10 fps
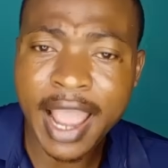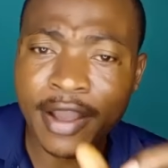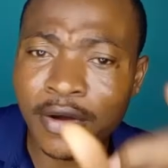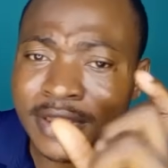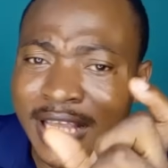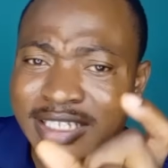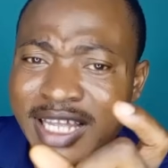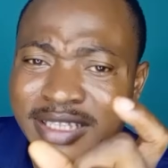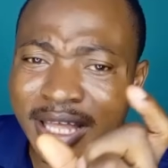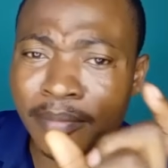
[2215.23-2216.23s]
I
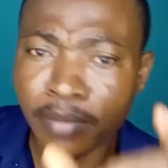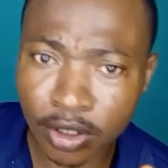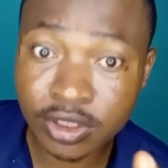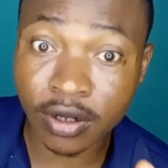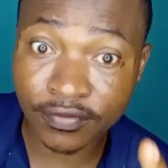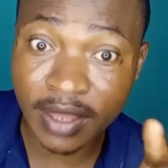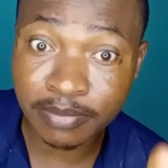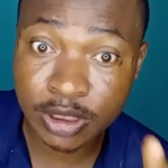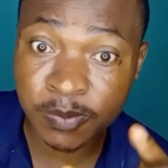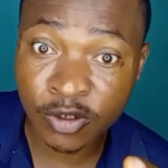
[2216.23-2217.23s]
understand that most of
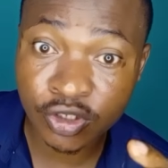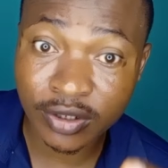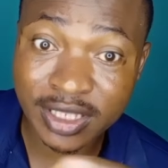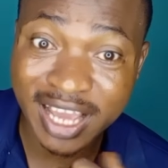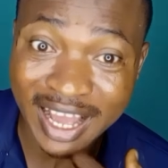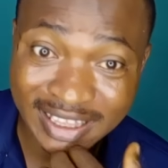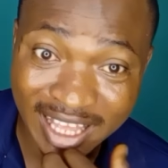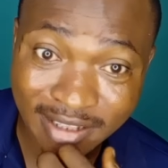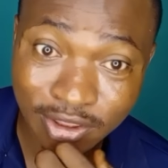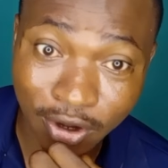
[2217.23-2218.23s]
them sponsored their
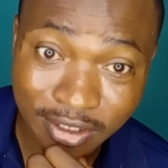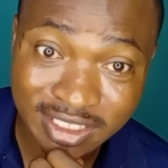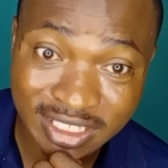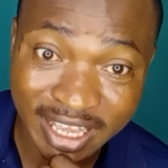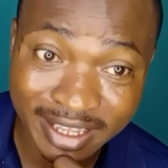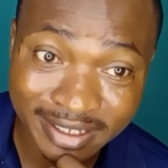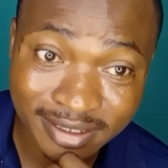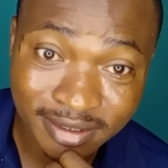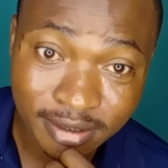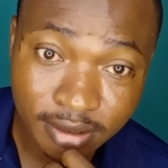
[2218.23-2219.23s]
attack dogs
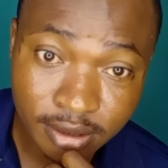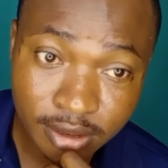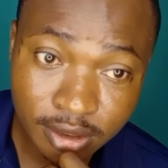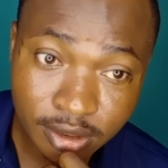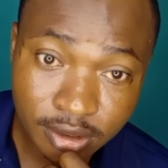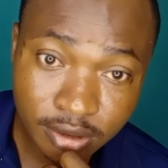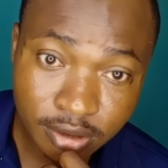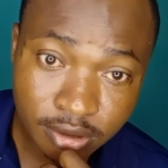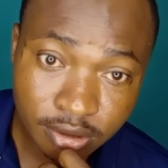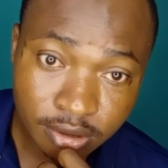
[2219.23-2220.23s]
then,
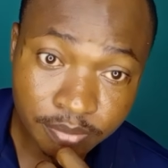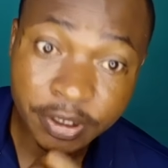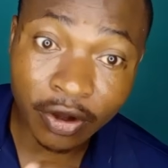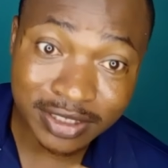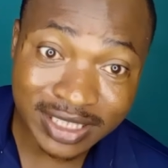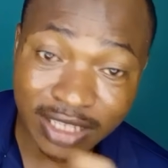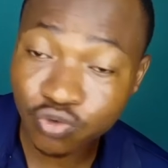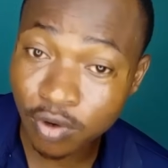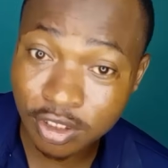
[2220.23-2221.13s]
because that